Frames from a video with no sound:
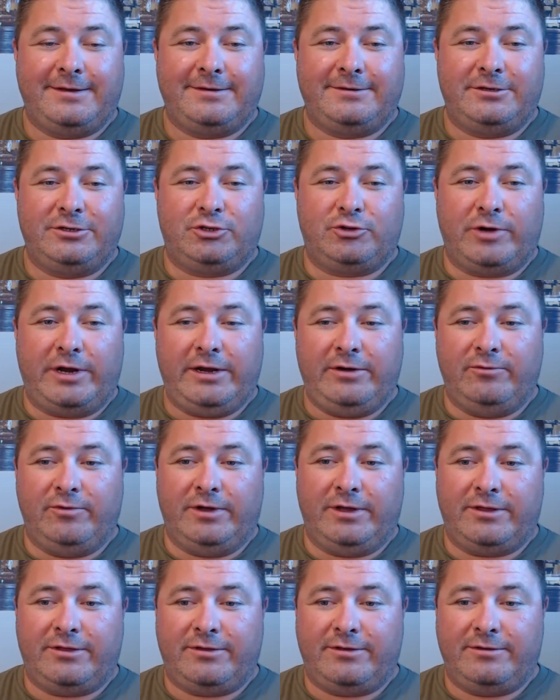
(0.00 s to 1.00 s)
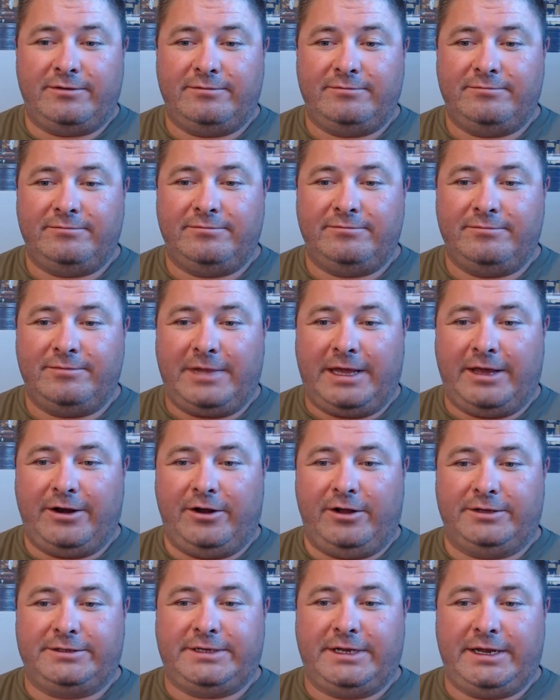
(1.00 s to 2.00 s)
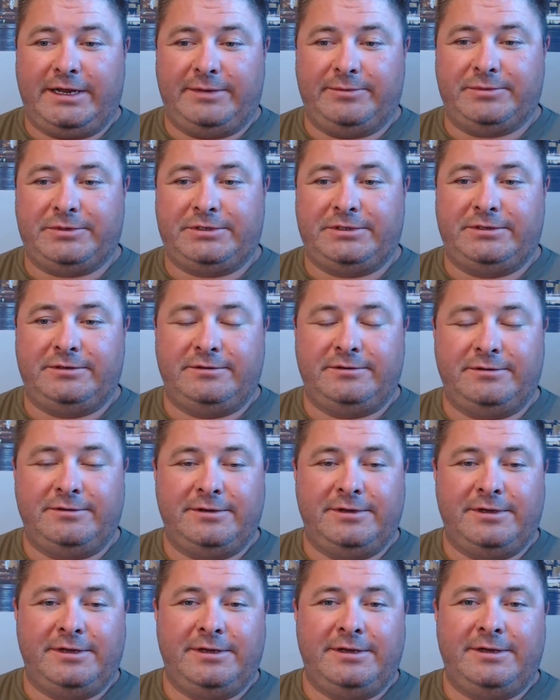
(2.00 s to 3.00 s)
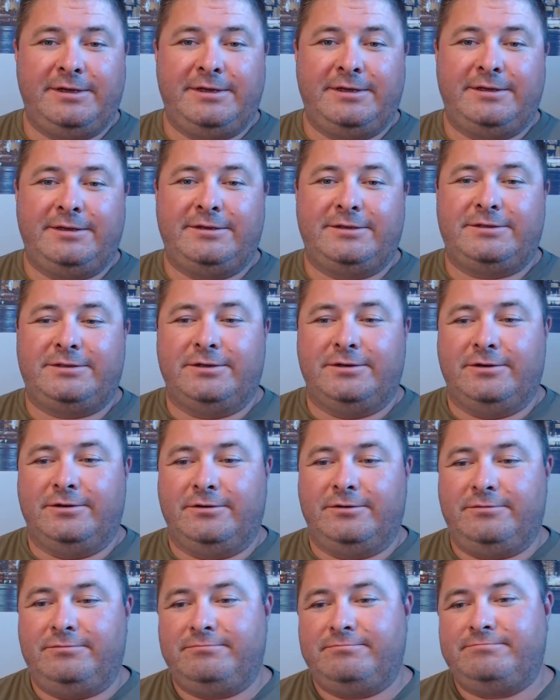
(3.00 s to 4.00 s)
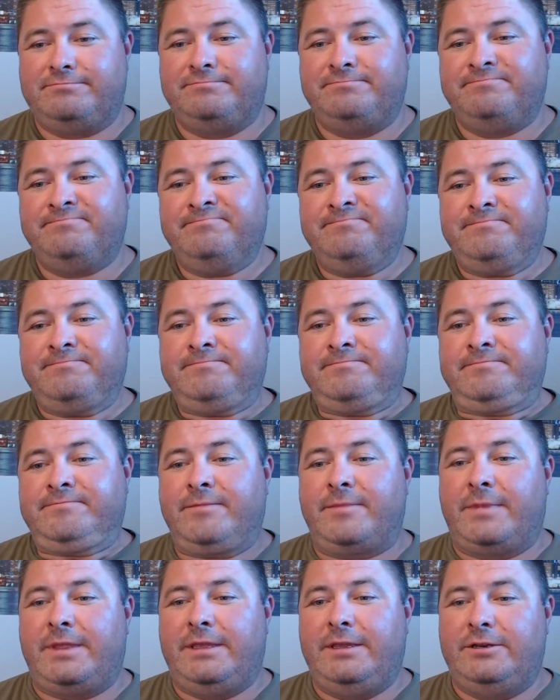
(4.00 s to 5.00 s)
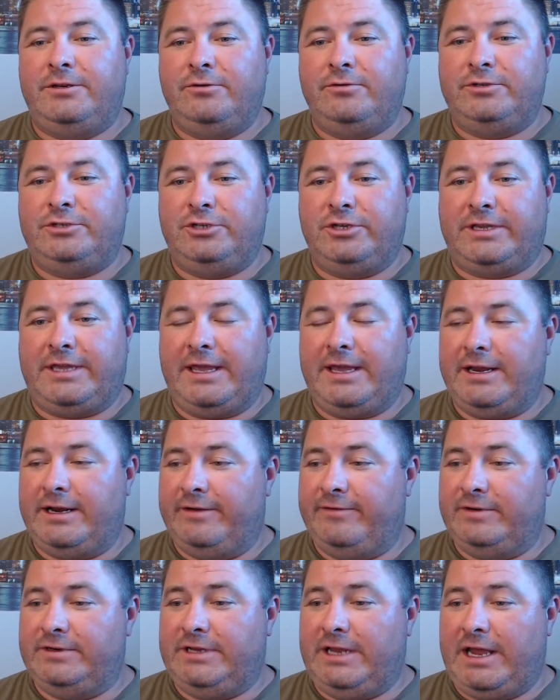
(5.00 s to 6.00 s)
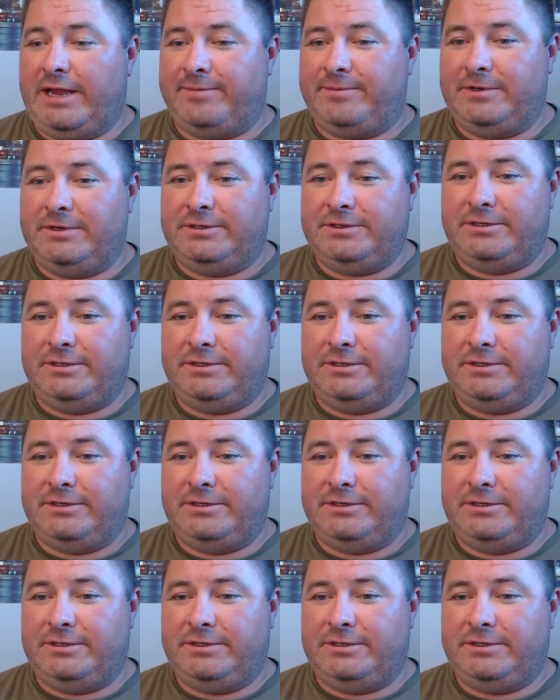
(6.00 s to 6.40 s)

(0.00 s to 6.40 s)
to train with at all times. So you do what you can. I've adapted